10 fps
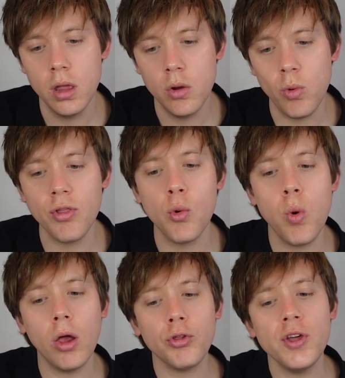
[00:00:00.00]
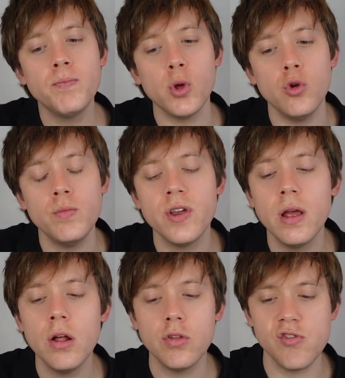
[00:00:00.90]
While the wealthy boomed,
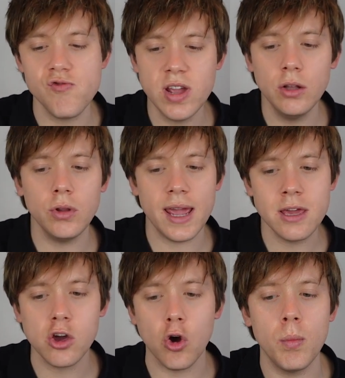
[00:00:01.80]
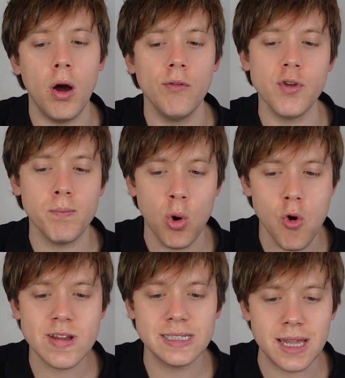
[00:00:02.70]
the real income of the
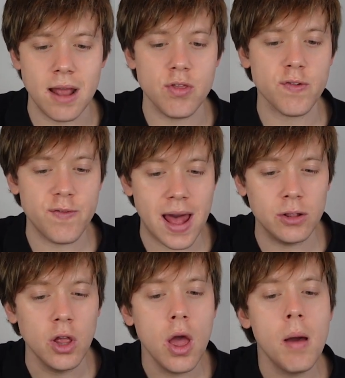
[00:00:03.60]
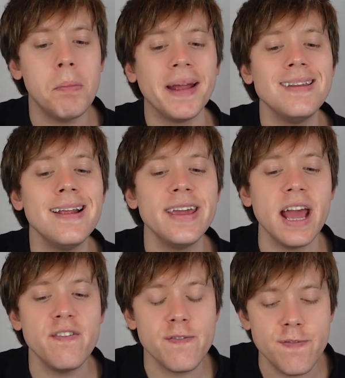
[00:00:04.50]
poorest tenth fell by nearly a
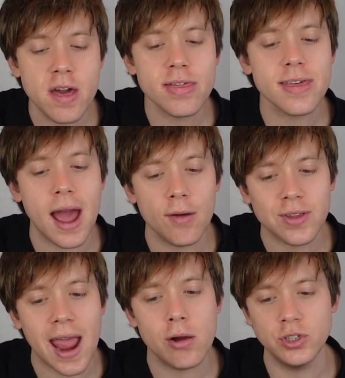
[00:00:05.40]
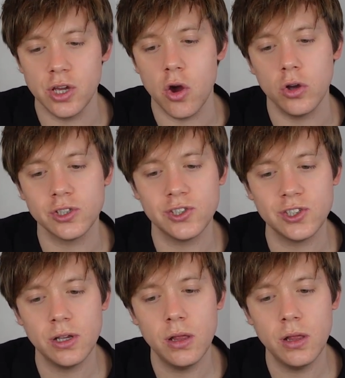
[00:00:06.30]
fifth after housing costs.